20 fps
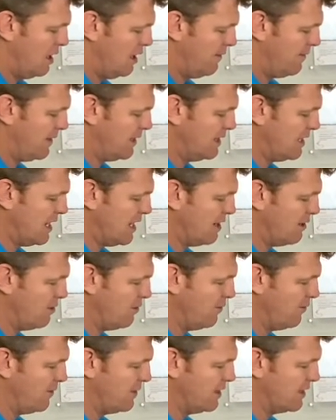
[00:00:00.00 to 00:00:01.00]
If I take
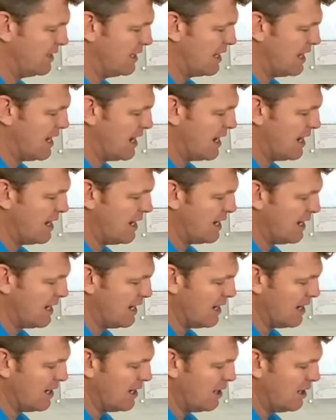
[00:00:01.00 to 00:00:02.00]
off this layer
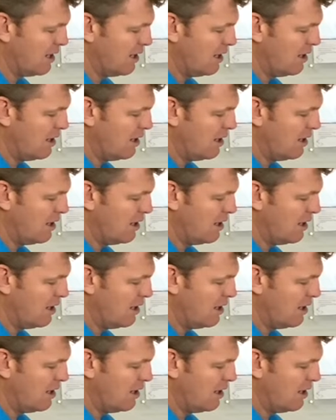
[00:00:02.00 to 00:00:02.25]
here,